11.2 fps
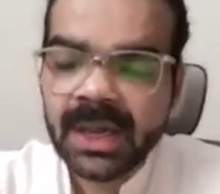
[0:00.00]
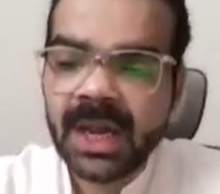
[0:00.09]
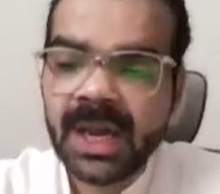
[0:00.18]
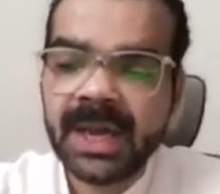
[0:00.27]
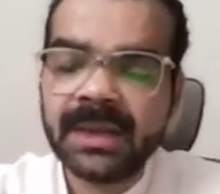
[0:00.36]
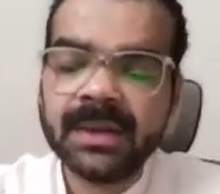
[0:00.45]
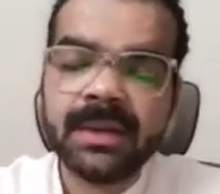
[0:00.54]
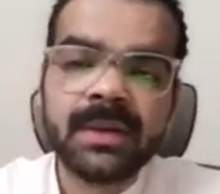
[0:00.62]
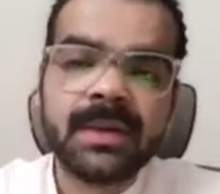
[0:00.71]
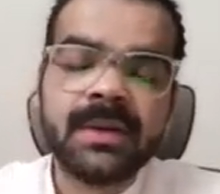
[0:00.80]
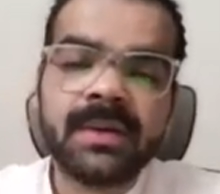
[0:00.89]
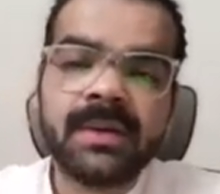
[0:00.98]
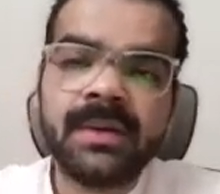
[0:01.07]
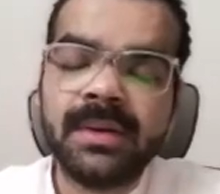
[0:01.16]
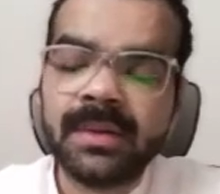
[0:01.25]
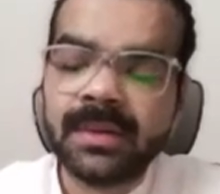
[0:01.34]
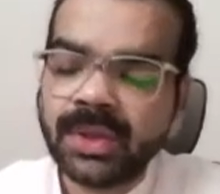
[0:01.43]
And
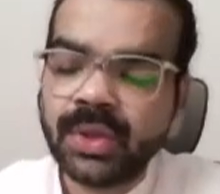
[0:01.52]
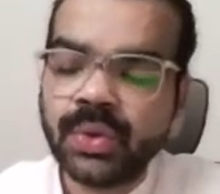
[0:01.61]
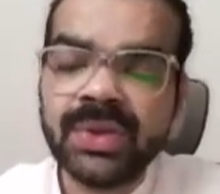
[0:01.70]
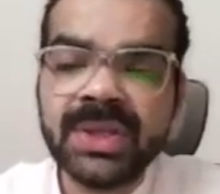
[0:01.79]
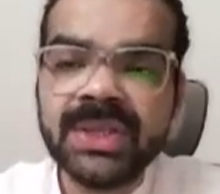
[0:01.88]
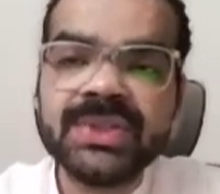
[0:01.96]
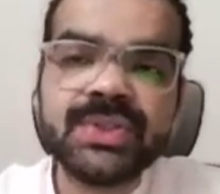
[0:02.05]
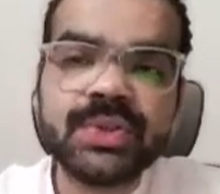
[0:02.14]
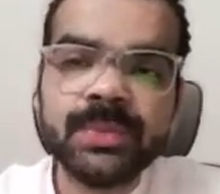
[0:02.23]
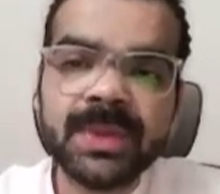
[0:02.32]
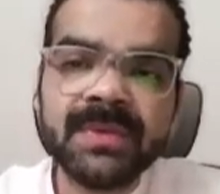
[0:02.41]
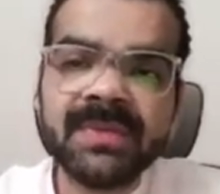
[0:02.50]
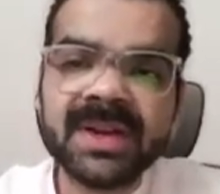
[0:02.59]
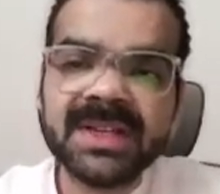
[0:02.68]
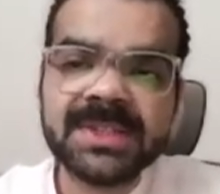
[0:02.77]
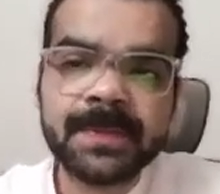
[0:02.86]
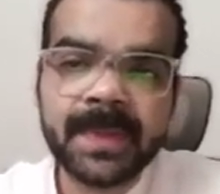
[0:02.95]
you need to be very
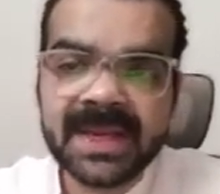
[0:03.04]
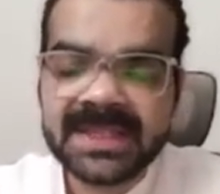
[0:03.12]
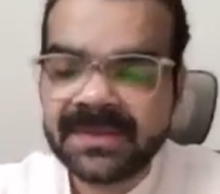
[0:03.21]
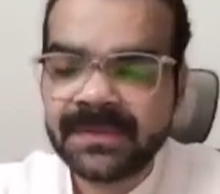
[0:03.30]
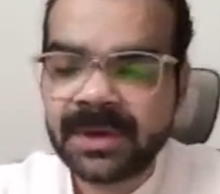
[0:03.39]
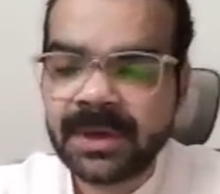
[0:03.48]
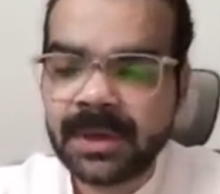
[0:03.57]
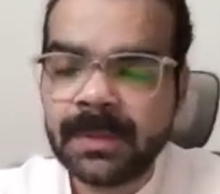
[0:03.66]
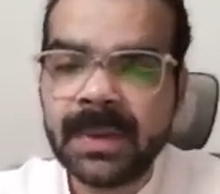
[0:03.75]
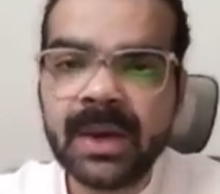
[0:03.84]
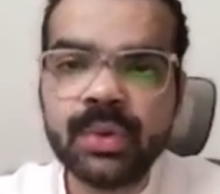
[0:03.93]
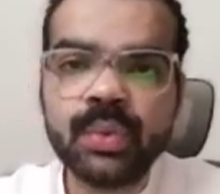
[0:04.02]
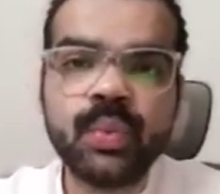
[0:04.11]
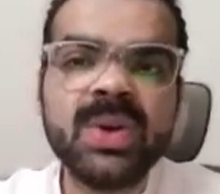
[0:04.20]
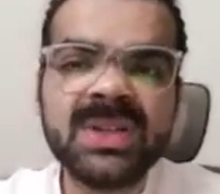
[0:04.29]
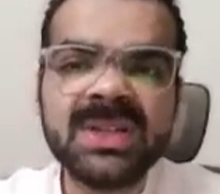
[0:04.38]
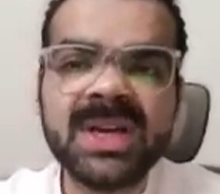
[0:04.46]
specific about
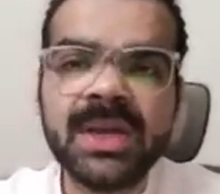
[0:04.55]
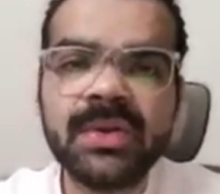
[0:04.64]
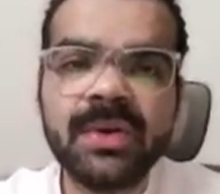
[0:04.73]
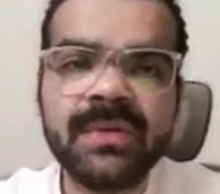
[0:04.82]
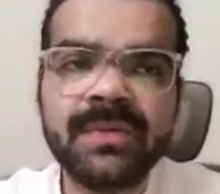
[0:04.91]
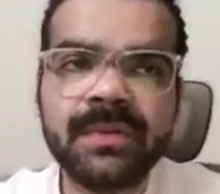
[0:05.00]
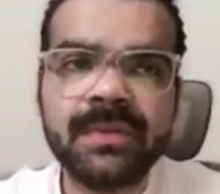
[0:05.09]
what kind of